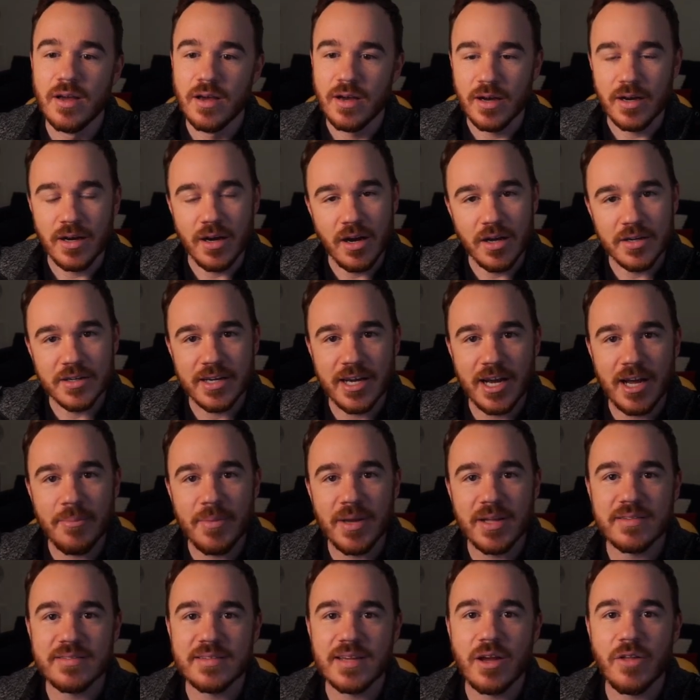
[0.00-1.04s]

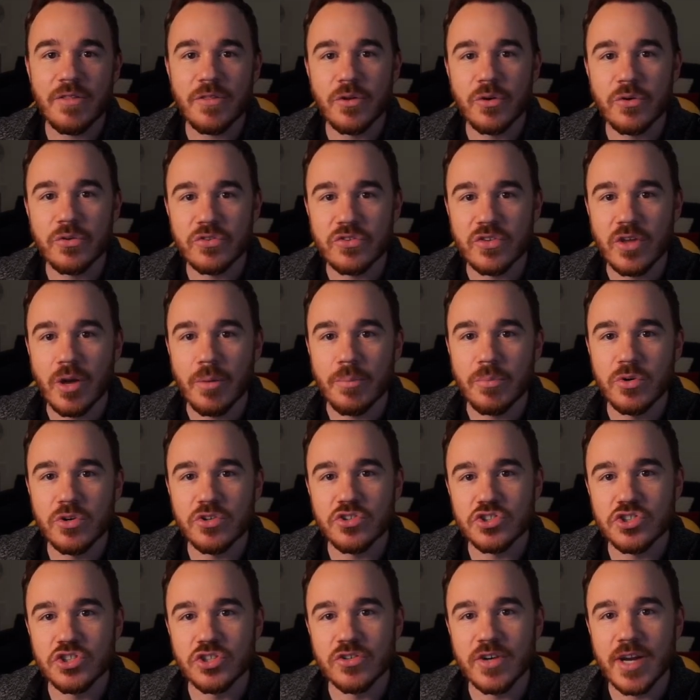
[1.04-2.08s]
uncomment out those
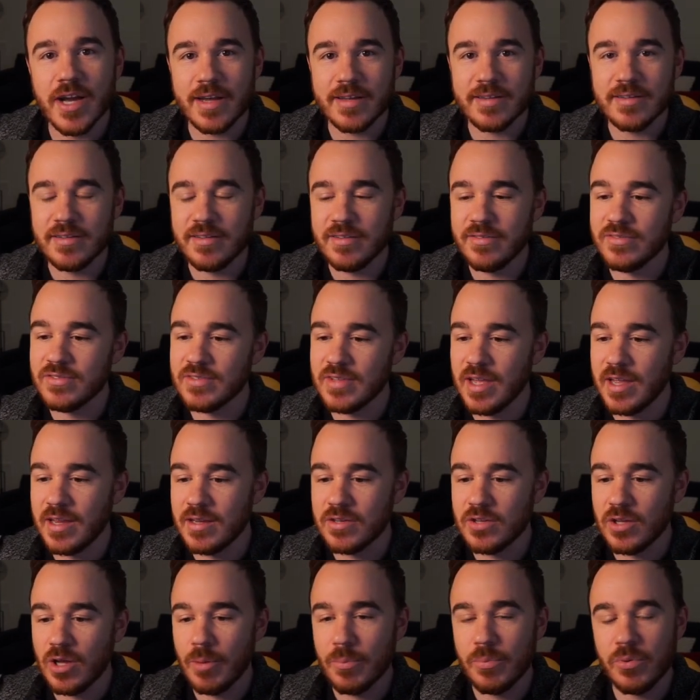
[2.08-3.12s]
push directives,
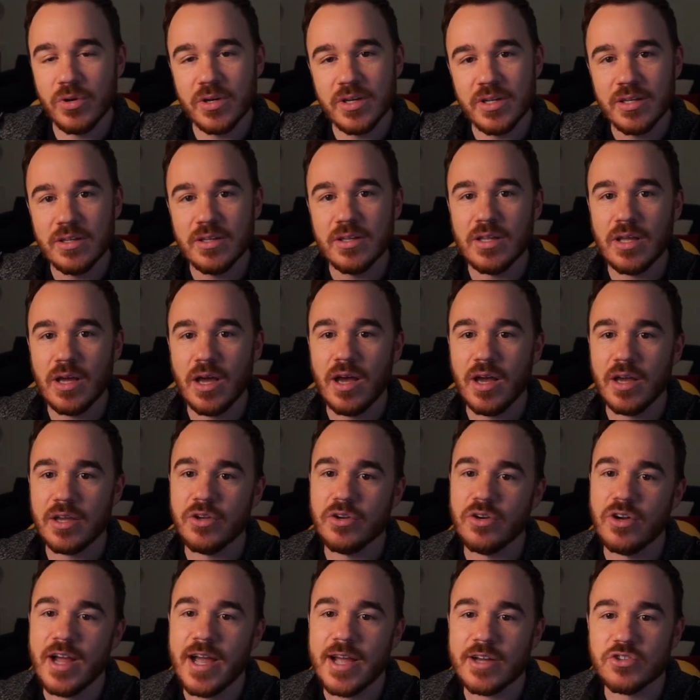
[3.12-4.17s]
and put in
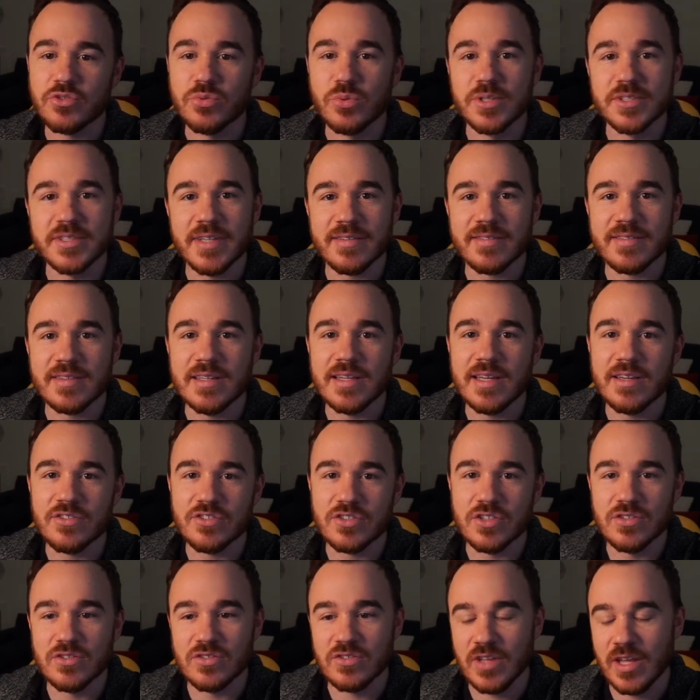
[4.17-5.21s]
your actual
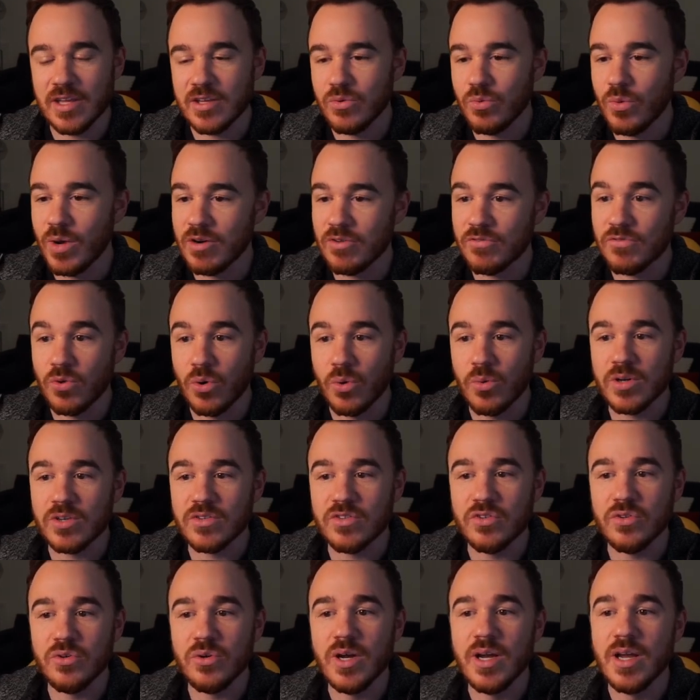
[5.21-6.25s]
destinations that you want to forward
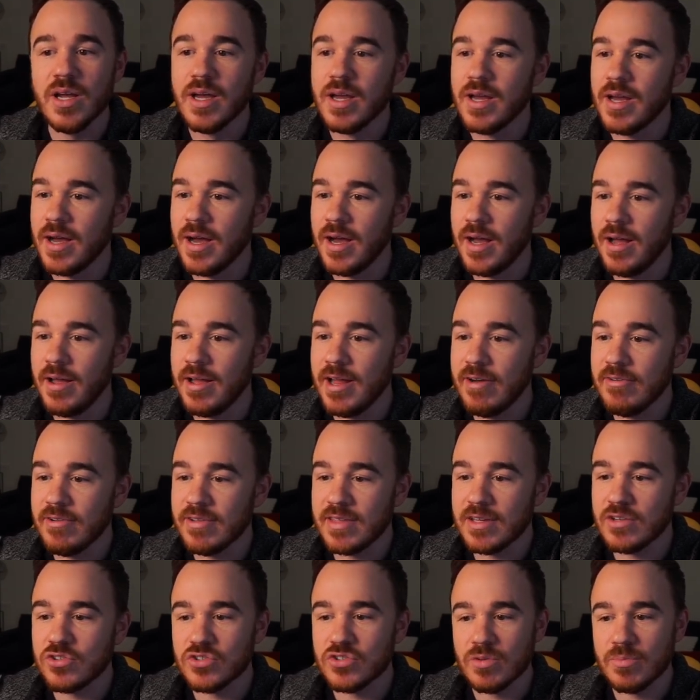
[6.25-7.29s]
to.
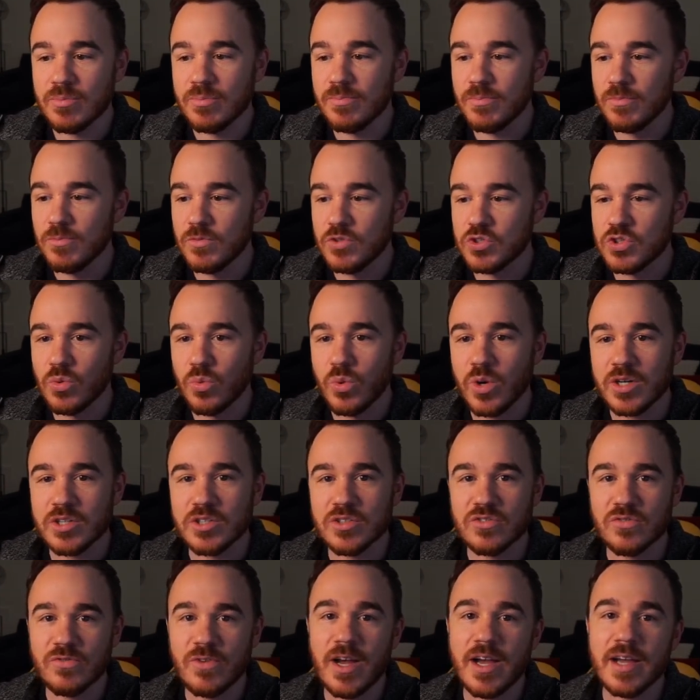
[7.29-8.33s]
Everything should work
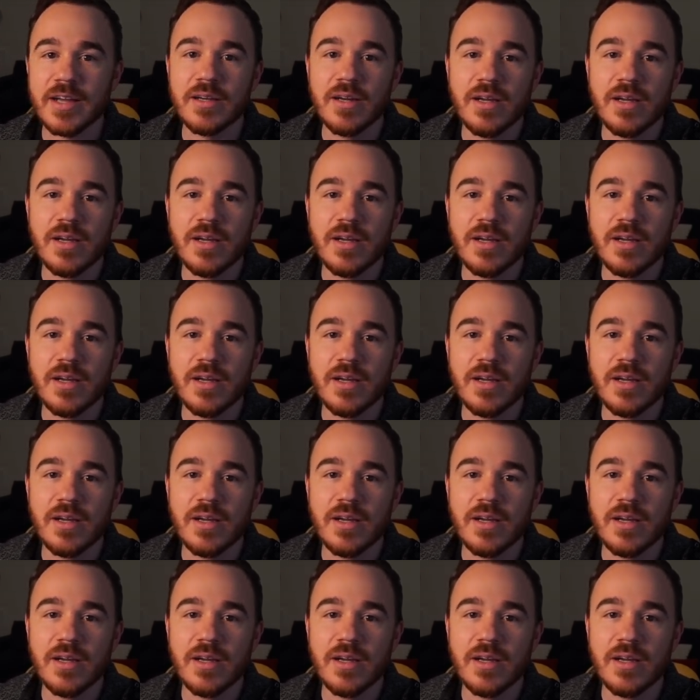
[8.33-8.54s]
just fine.